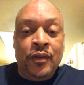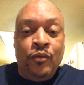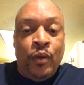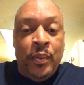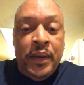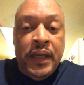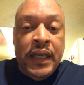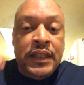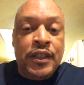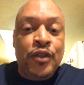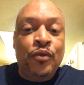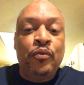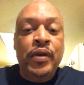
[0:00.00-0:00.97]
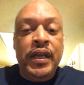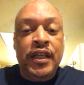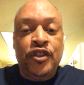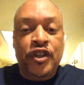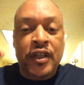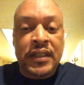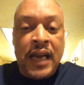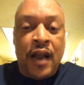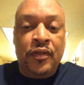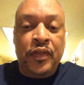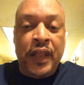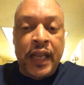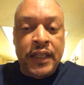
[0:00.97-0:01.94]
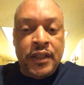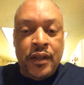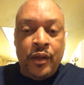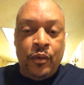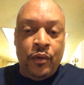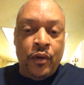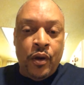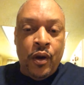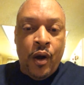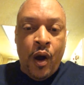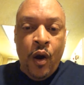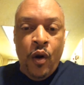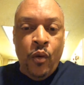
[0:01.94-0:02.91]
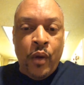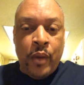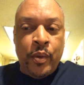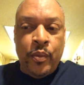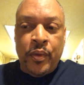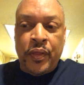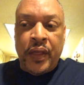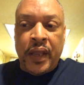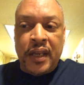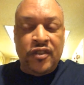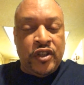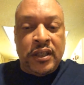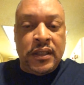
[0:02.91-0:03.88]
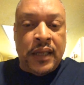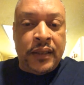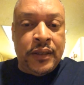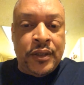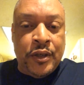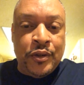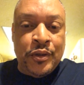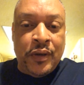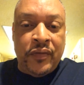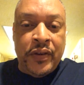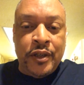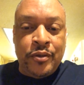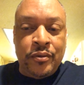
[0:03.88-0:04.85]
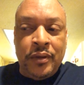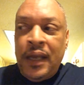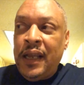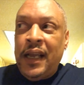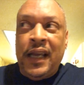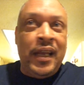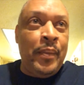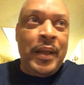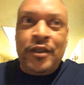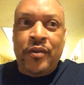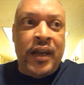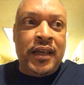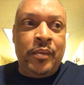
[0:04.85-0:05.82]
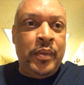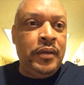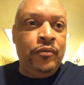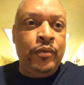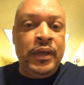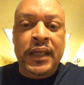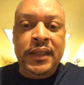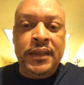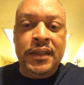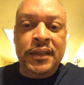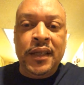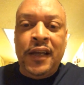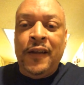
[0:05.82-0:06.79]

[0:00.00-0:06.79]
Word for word: we begin to readjust our thinking to the old way we were thinking, just like the children of Israel. And I'm not trying to be religious.